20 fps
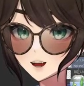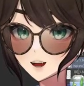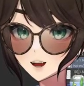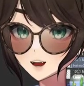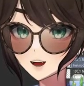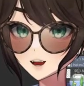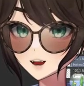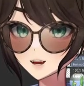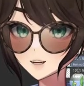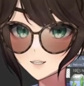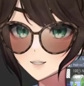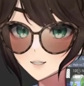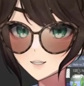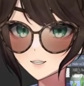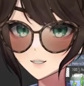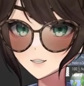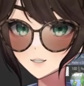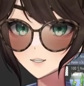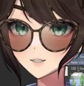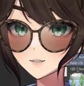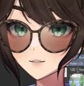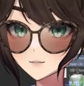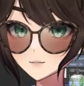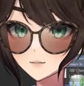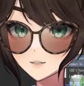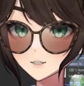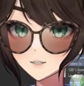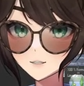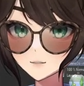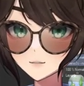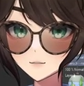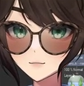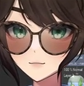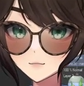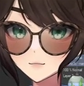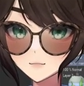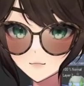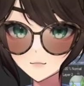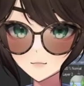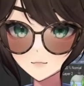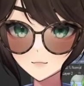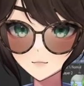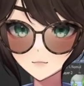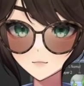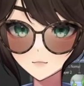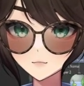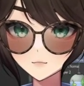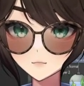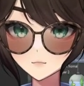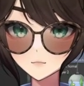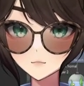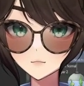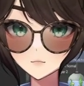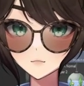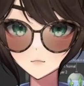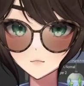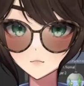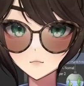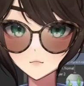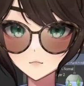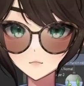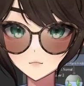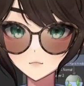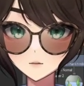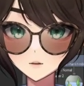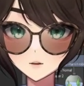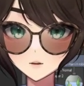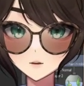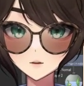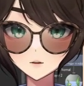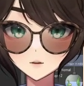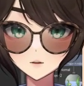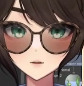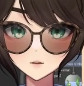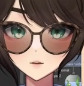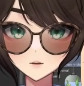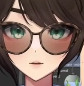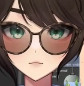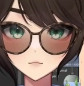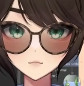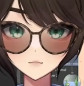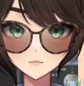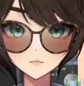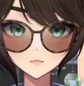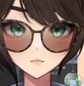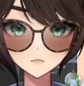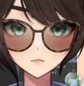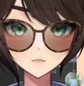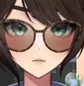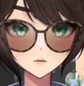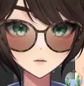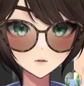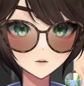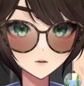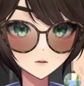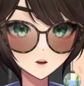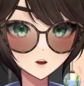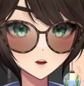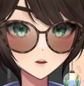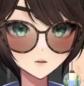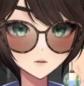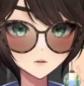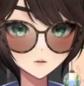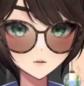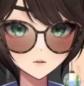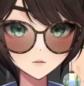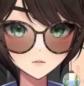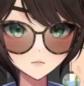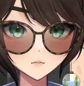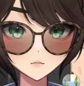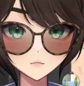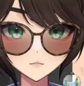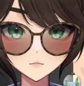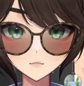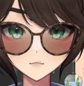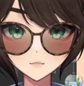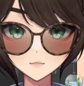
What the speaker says: I think. I don't know, guys. I don't make the rules here. Well, in the station, yes, but in art, I don't.